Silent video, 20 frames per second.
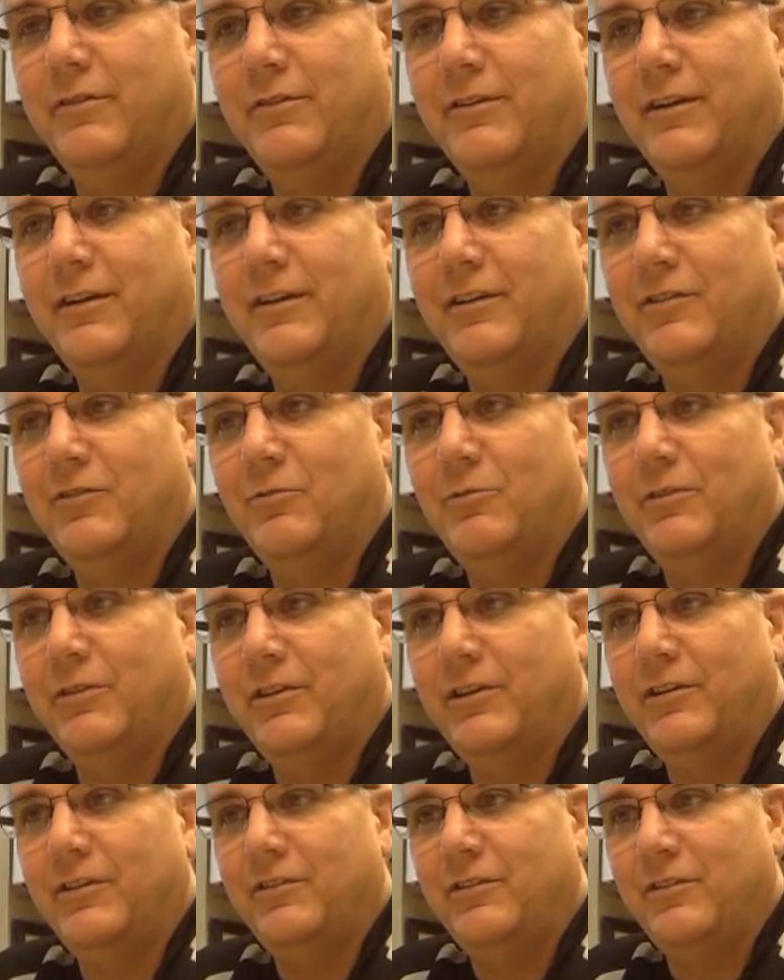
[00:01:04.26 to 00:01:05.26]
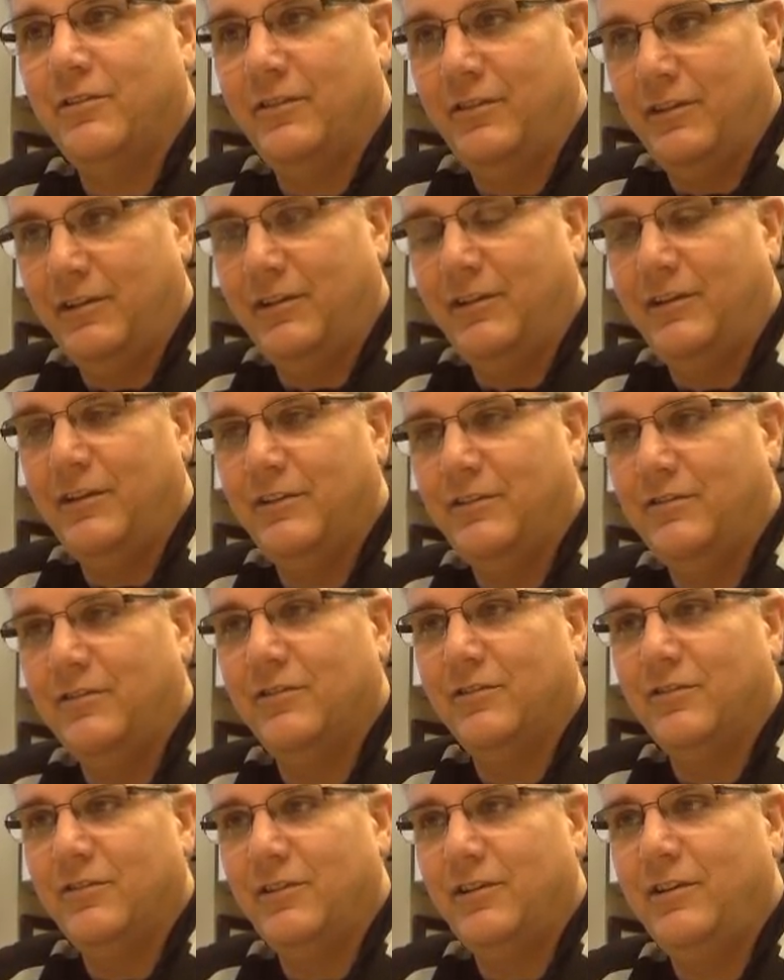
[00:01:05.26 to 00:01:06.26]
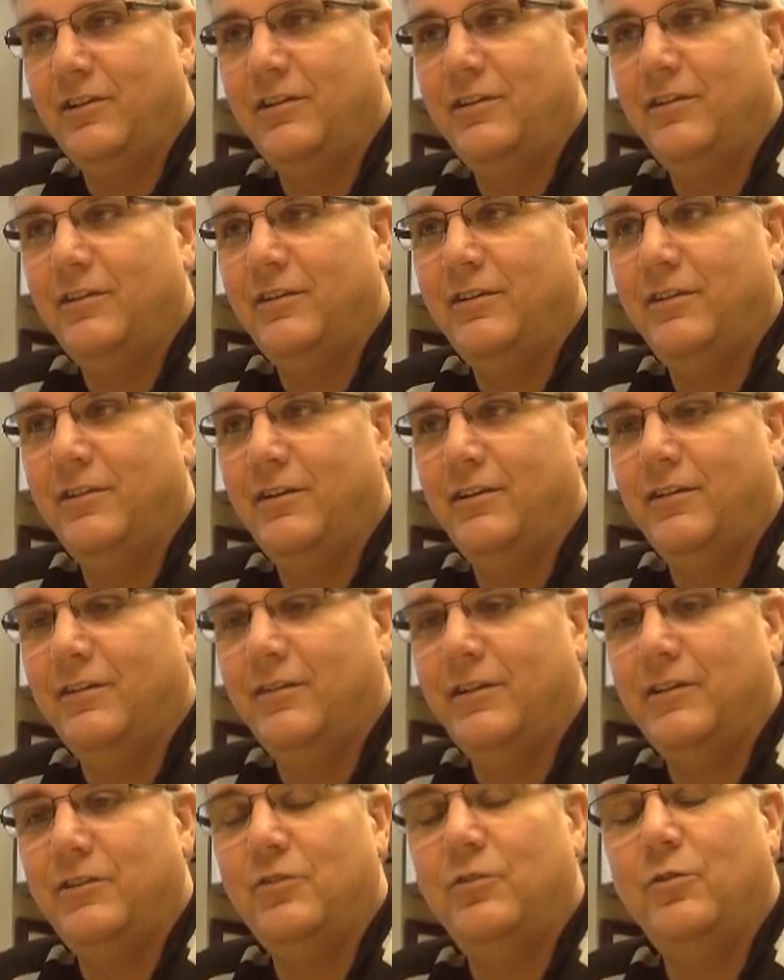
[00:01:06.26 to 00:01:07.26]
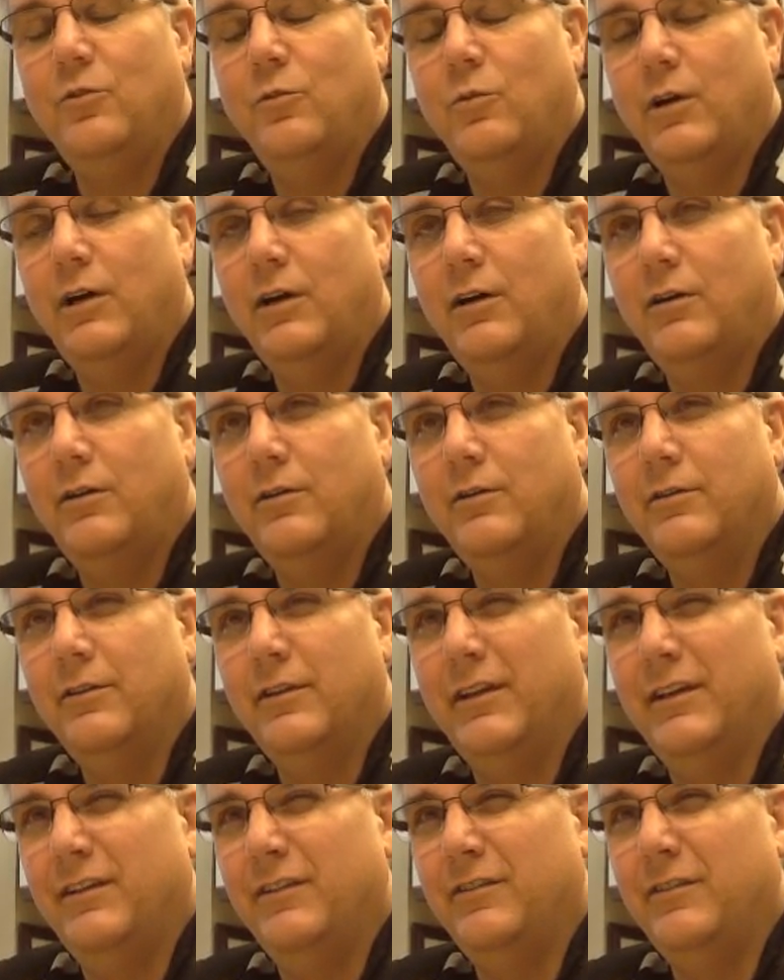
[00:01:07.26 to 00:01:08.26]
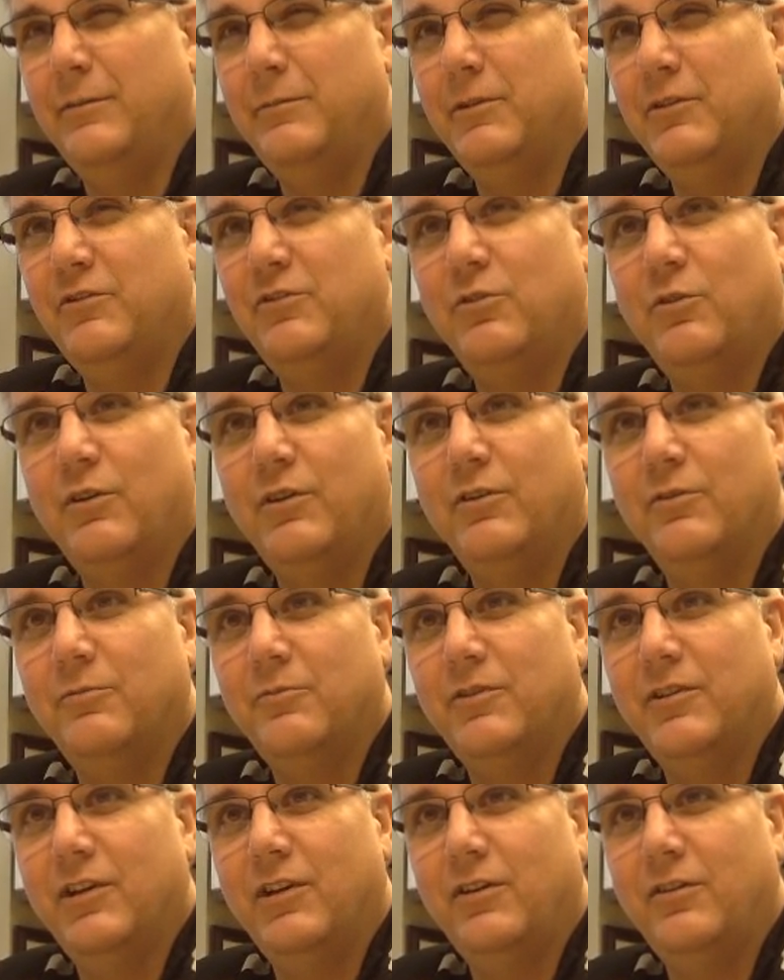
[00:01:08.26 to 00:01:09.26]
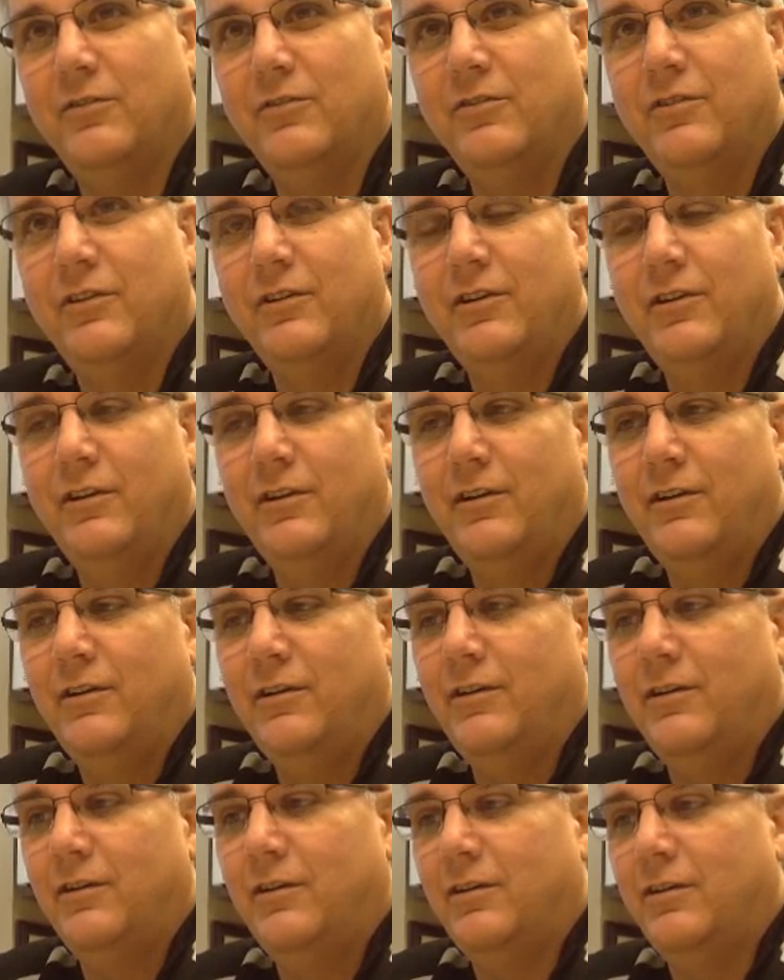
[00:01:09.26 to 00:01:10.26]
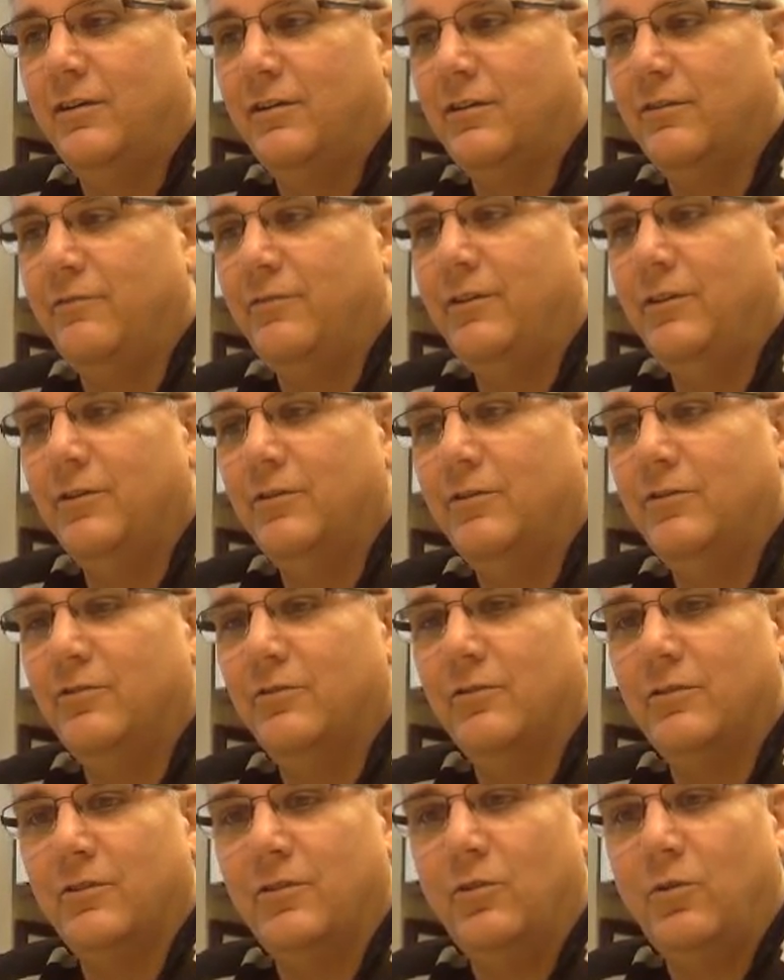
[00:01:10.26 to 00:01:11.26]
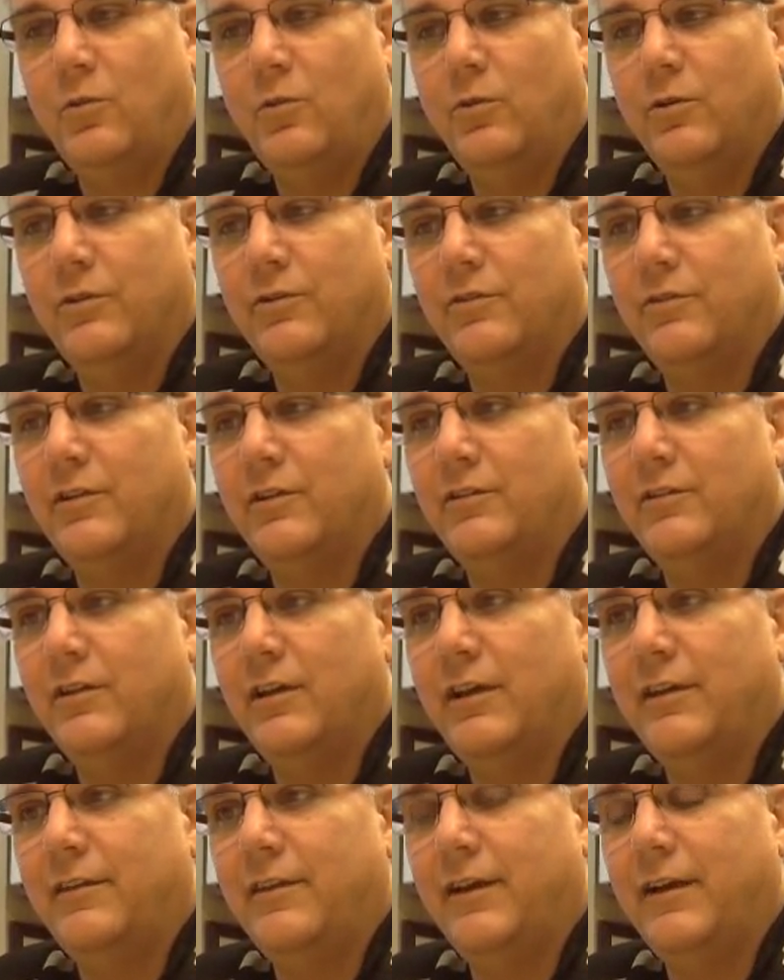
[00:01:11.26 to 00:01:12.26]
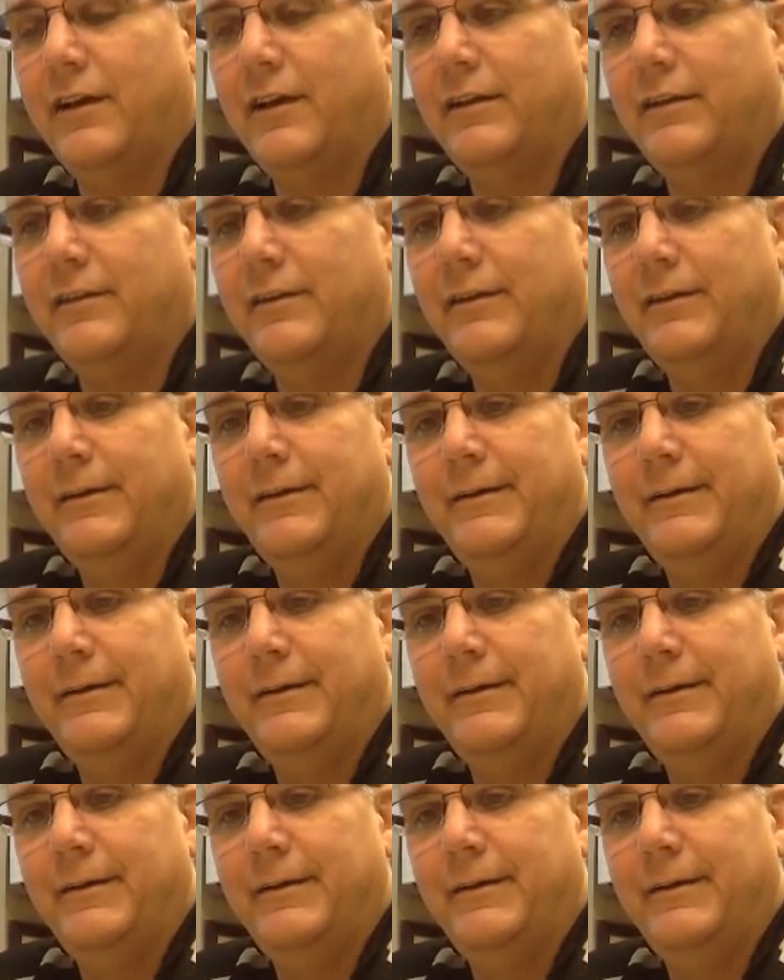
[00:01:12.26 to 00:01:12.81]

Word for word: it or not, is when the kids the kids succeed. Uh, they do well. They seem to enjoy themselves uh, on the fields or on the courts, things like that.